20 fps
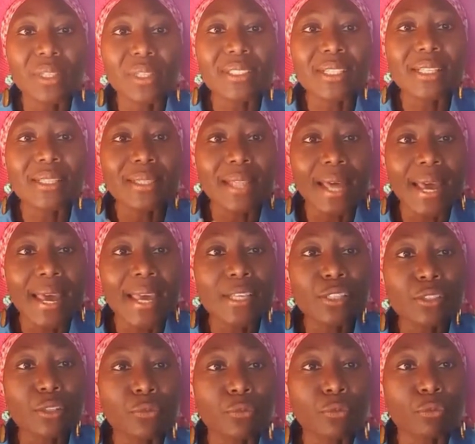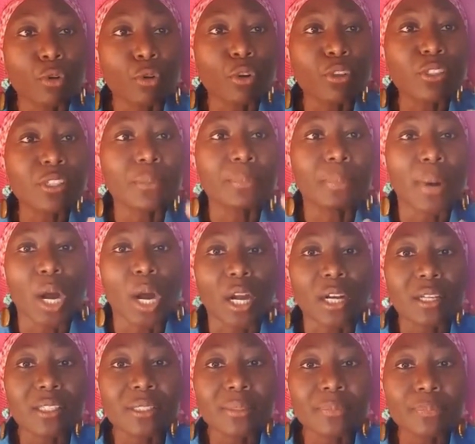the likes of Rosa
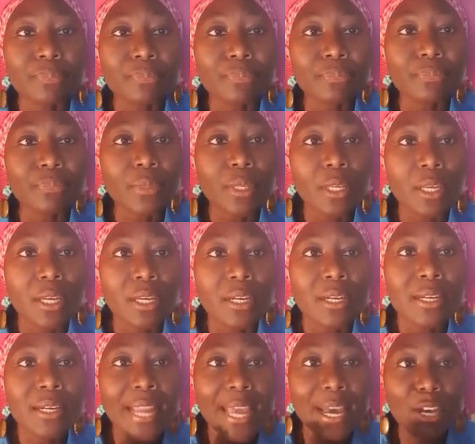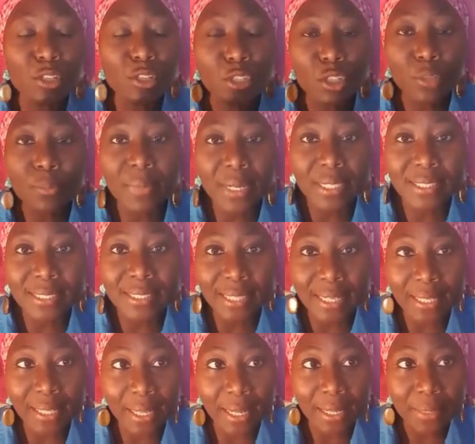Parks, Nelson
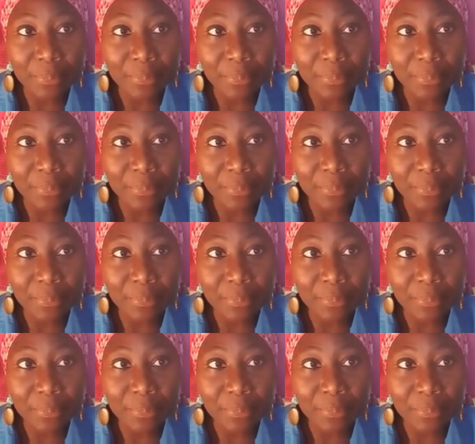Mandela,